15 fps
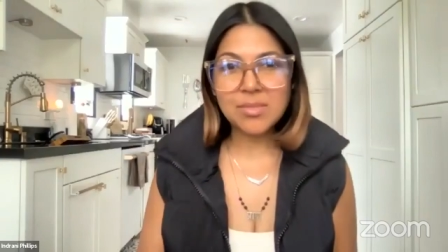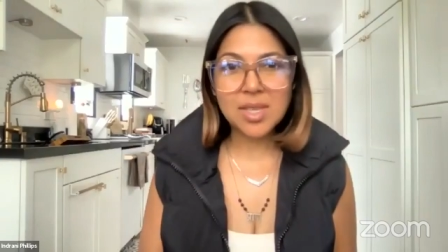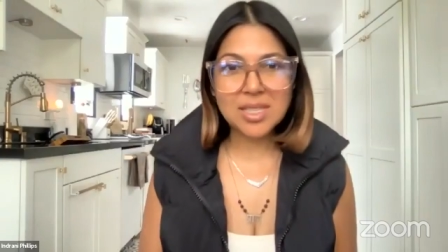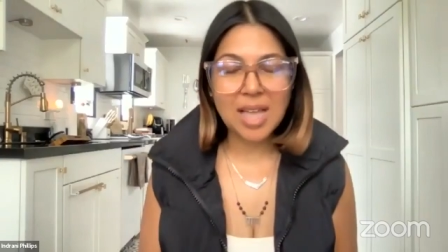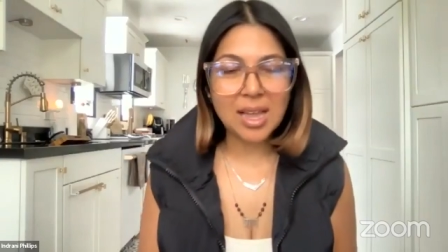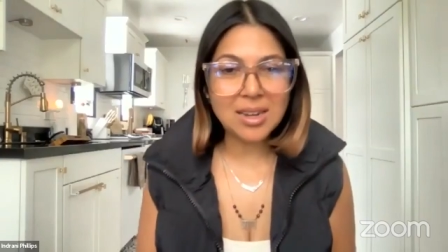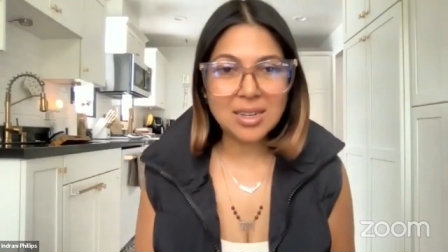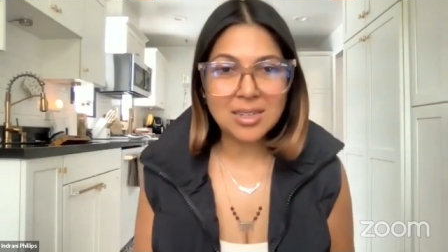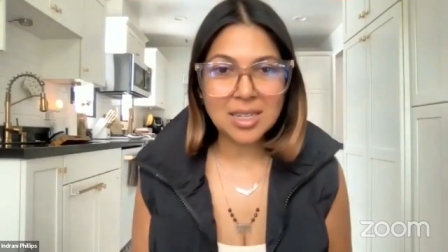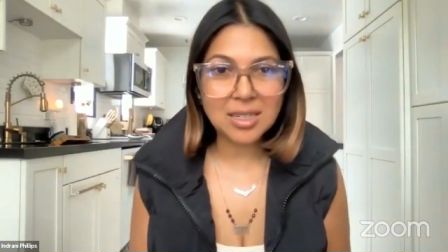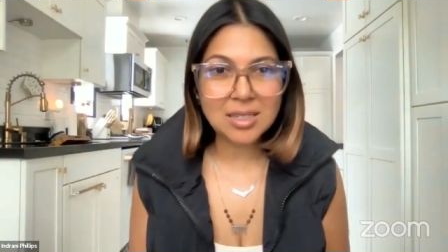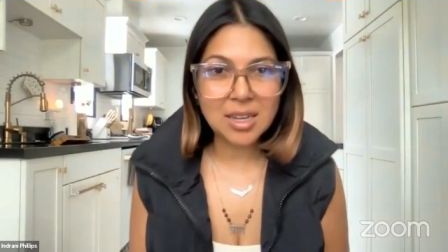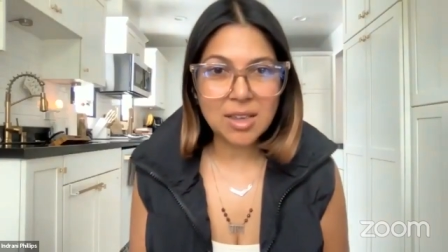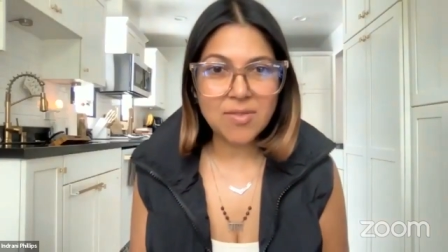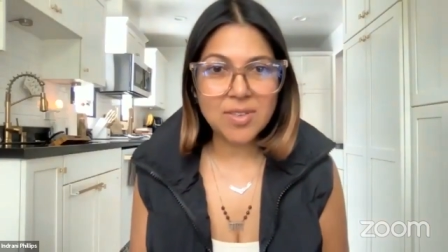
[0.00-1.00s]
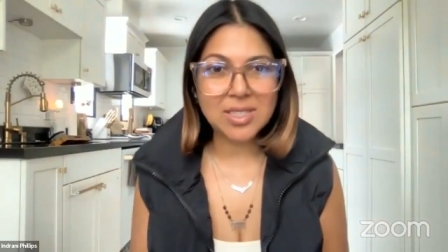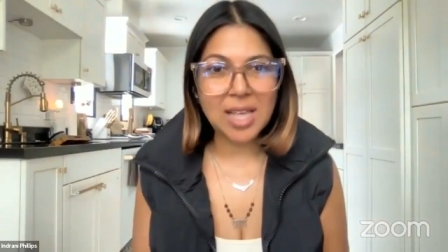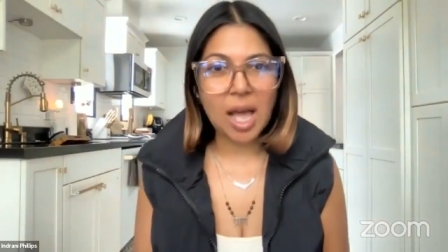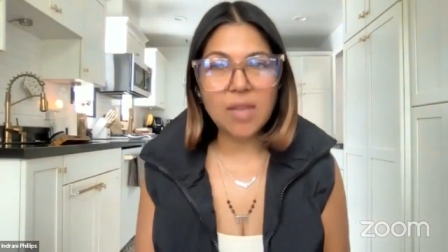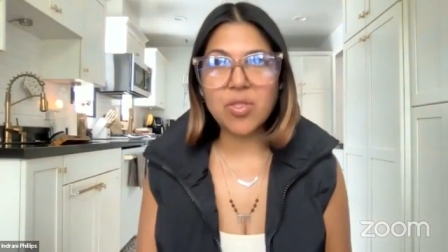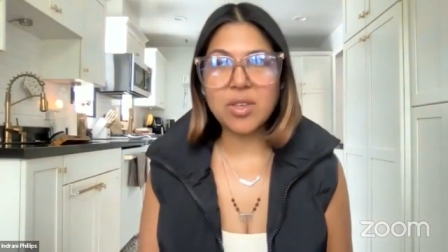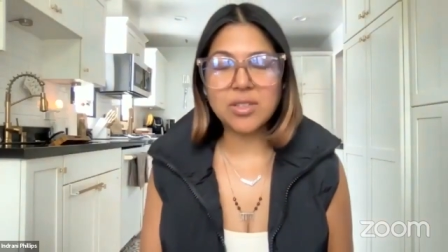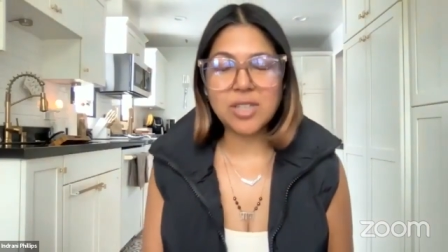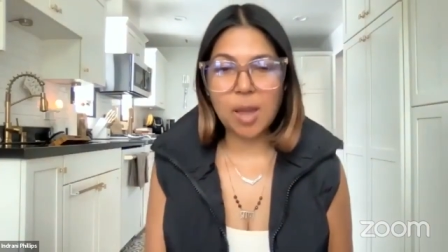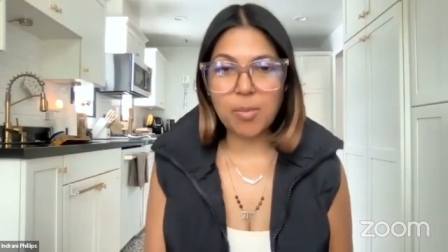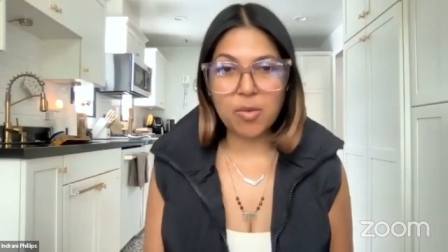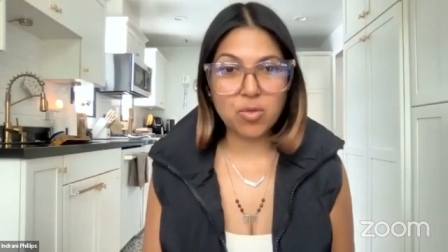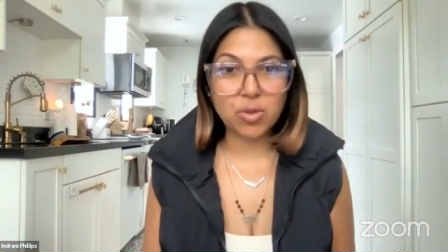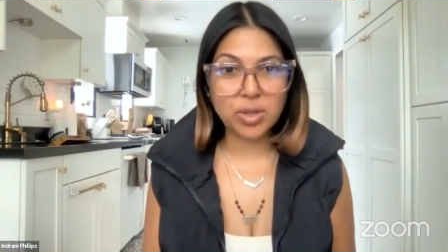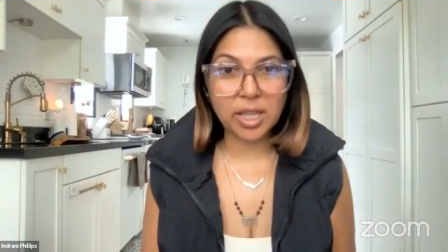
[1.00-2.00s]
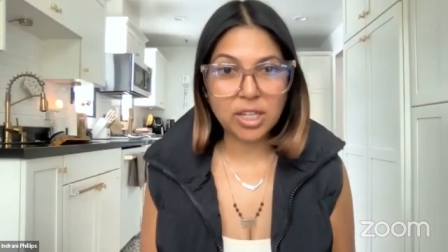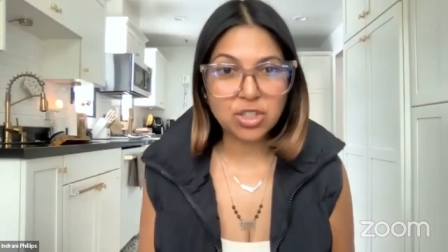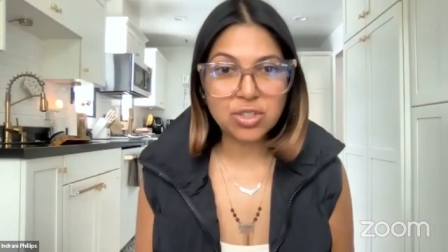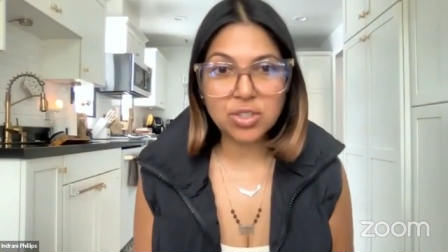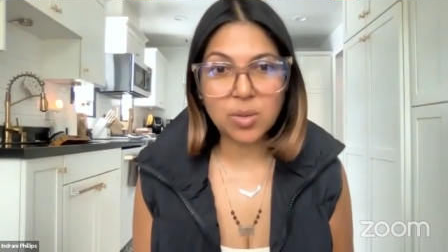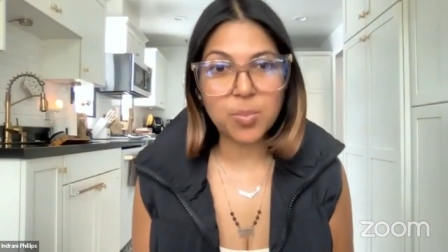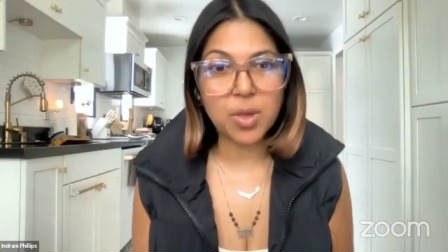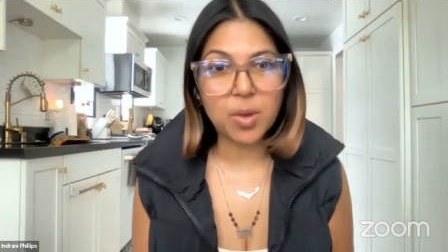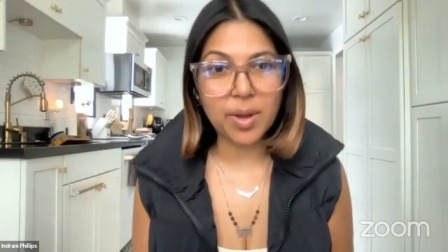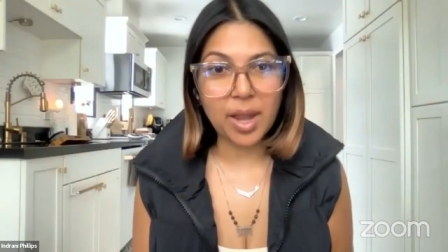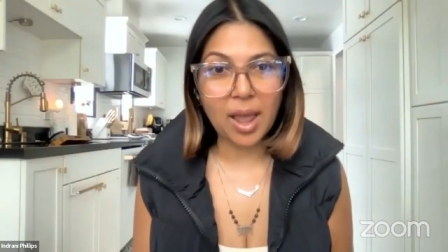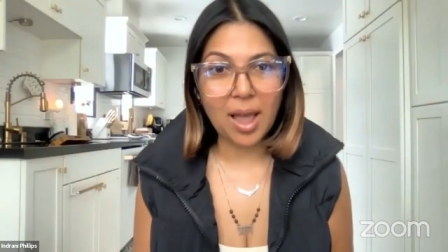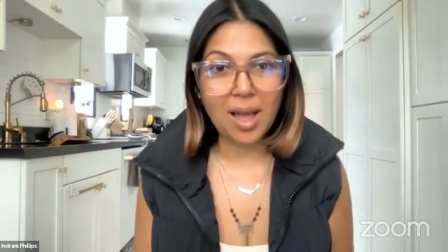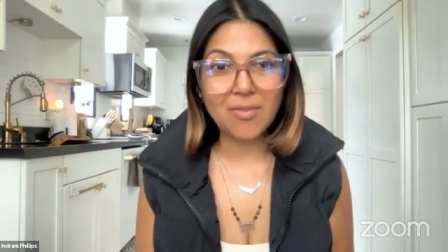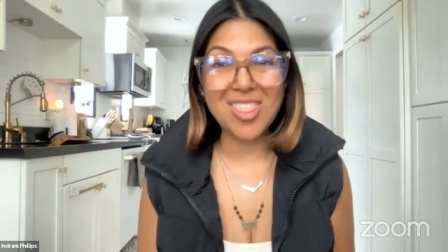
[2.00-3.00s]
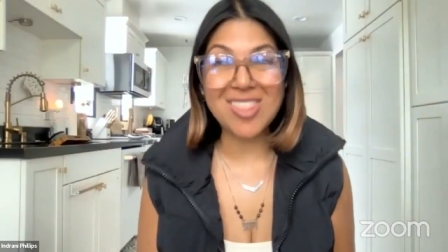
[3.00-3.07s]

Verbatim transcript: Is that indicative? Is that the type of relationship you want to have?